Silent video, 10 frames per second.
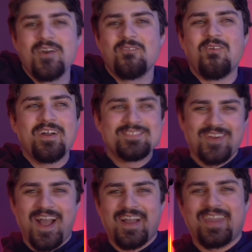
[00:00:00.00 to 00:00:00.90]
One
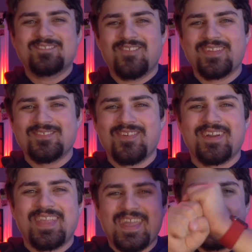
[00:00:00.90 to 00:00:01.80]
rock and one
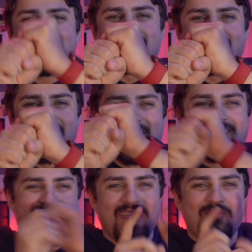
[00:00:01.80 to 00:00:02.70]
wood into the train.
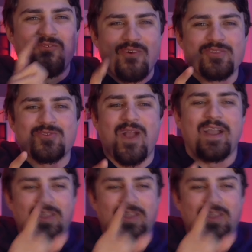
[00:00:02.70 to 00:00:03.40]
Now you have one track.